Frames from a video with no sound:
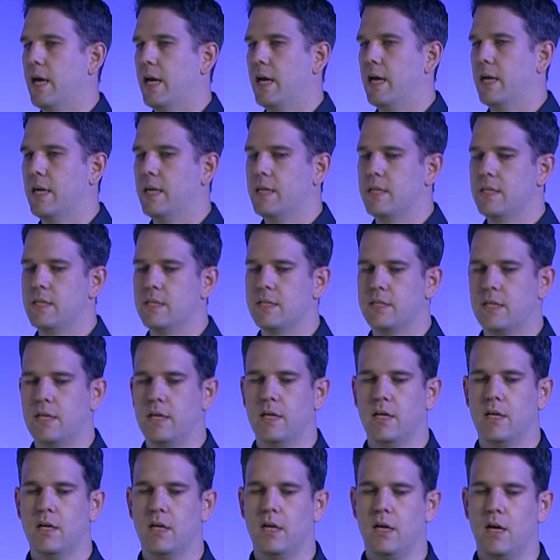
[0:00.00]
and
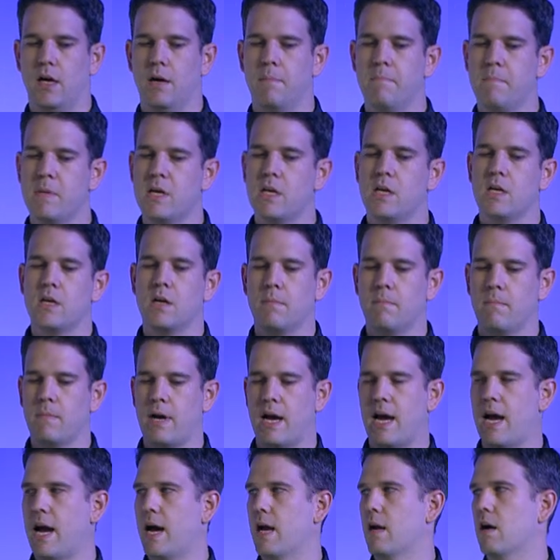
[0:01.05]
uh, a medium,
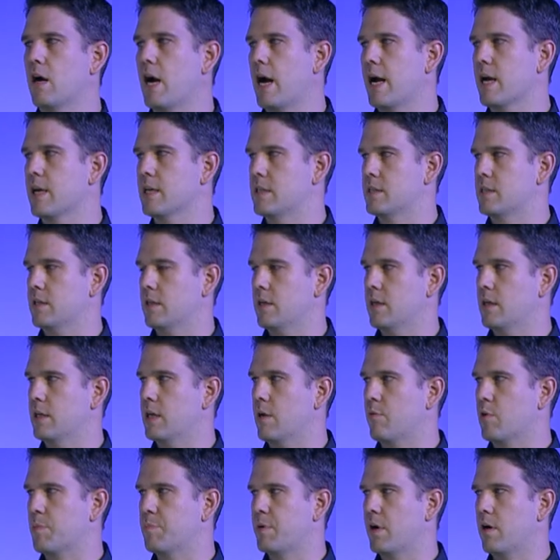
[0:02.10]
high, or highest uh,
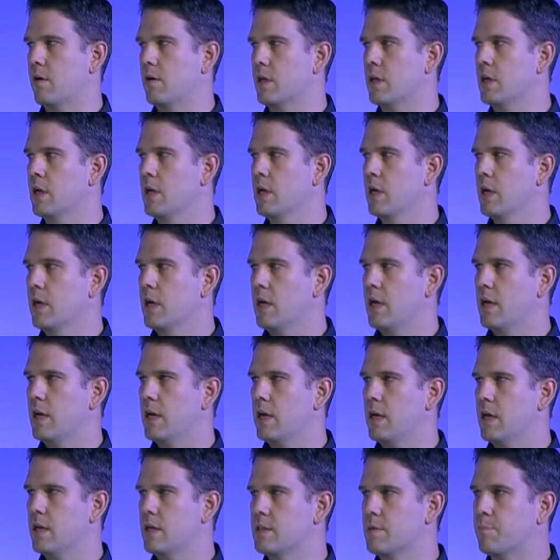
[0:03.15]
network priority
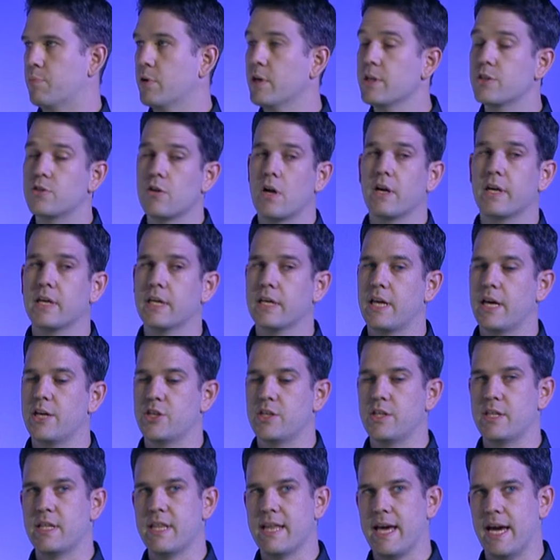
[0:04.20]
is a pretty strong
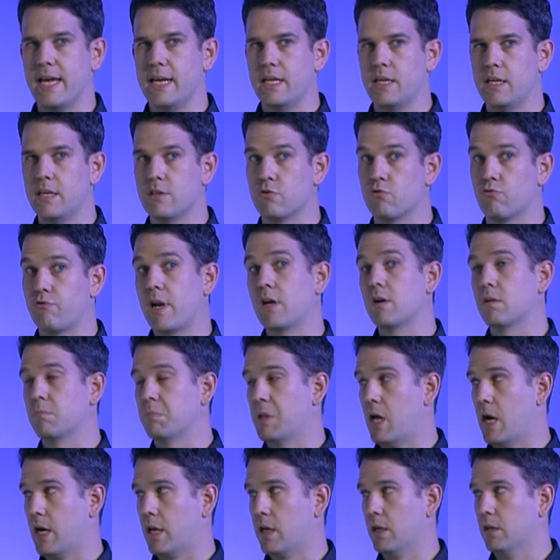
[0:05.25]
indication that it is render
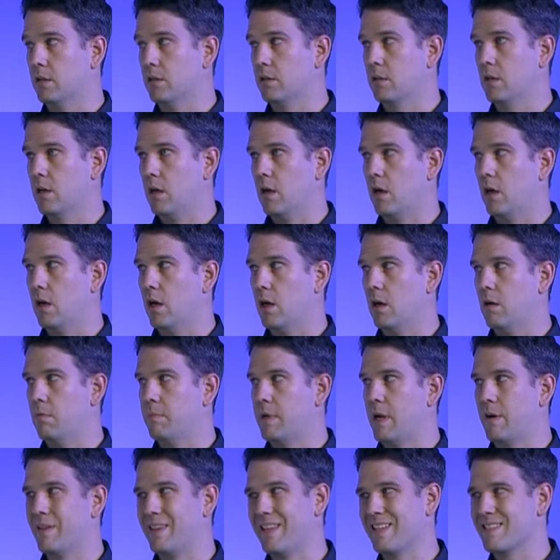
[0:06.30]
blocking. Um,
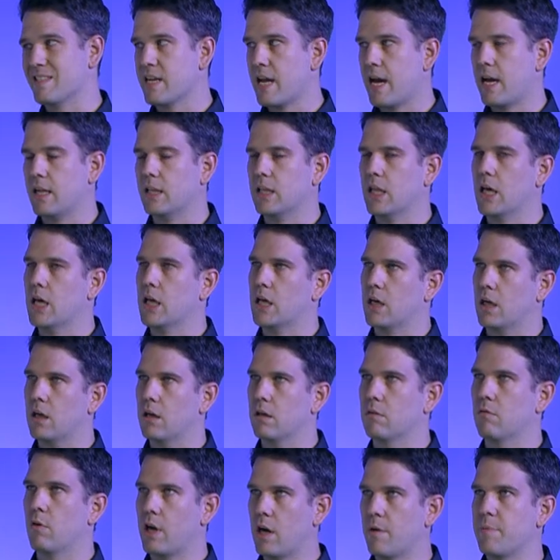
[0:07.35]
now that's not like
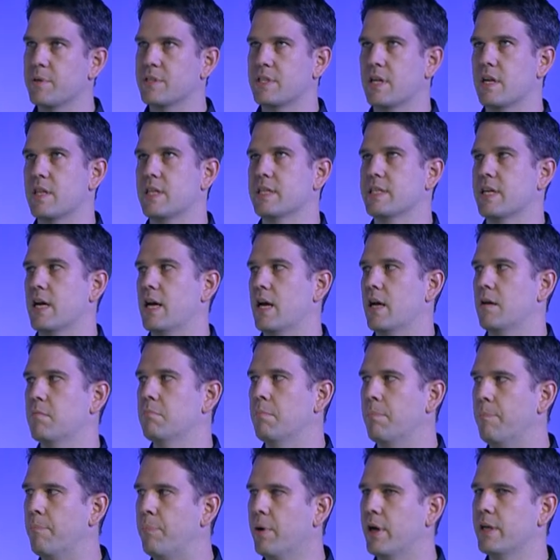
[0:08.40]
100% of the
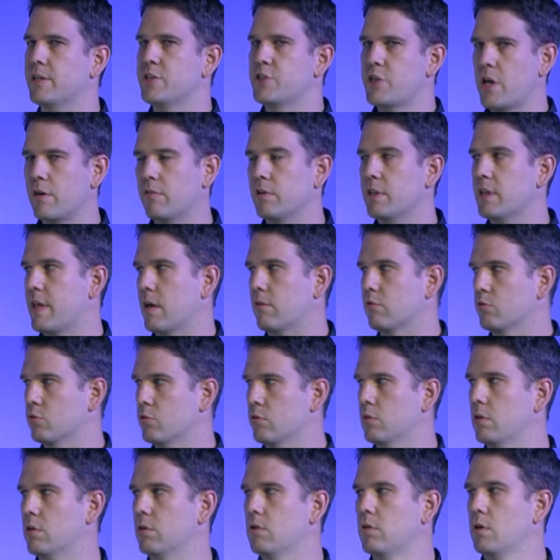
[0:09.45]
time, but generally that
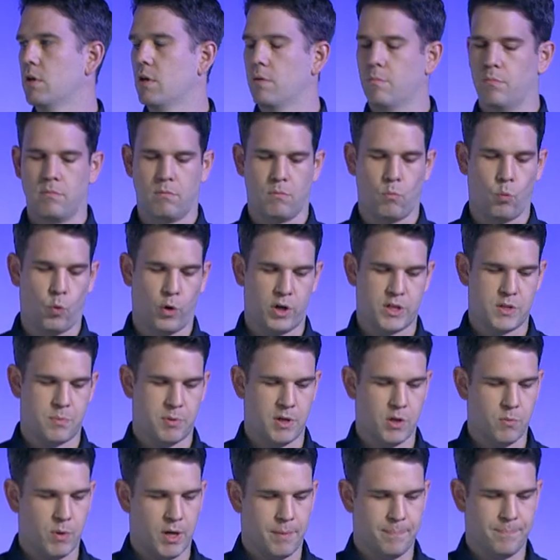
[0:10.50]
rule works
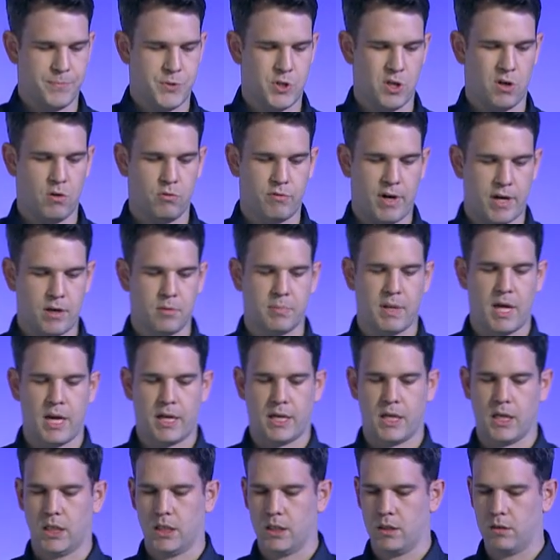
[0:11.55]
pretty well. So render
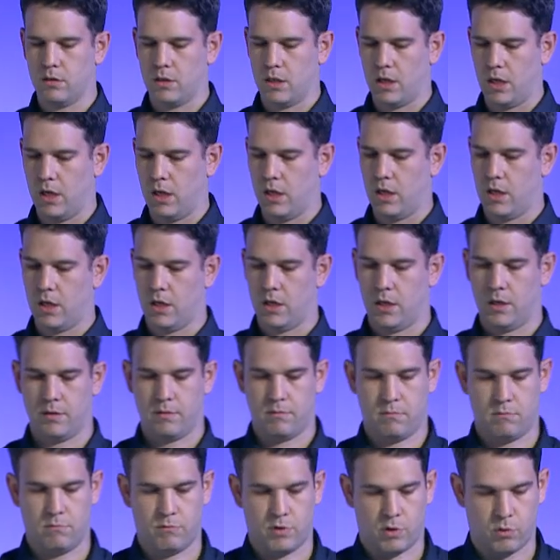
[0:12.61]
blocking uh,
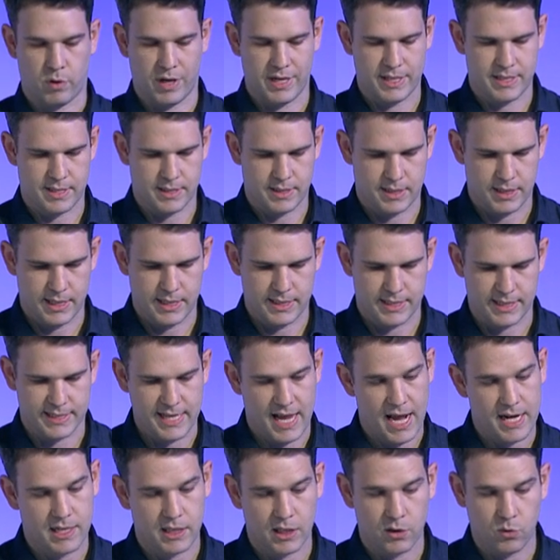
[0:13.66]
requests is
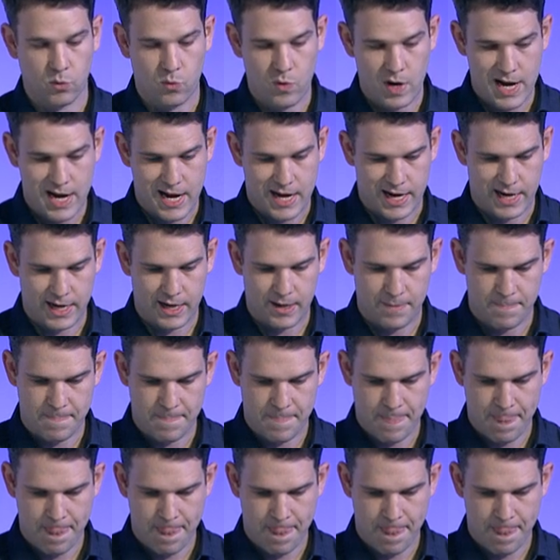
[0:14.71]
exactly why